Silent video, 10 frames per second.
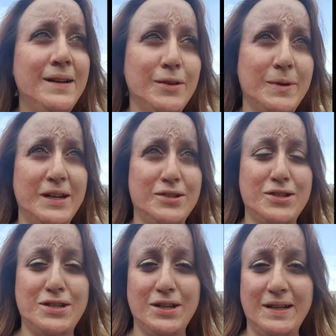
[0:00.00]
Nobody
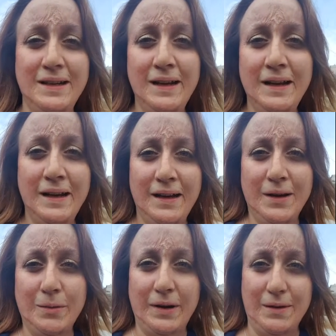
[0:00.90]
understood
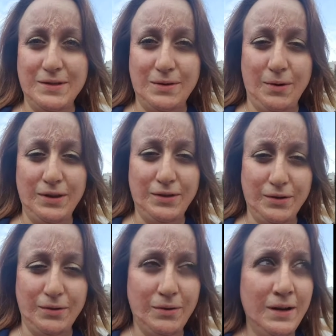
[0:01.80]
what I was going
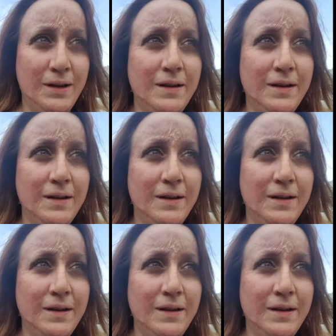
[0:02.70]
through.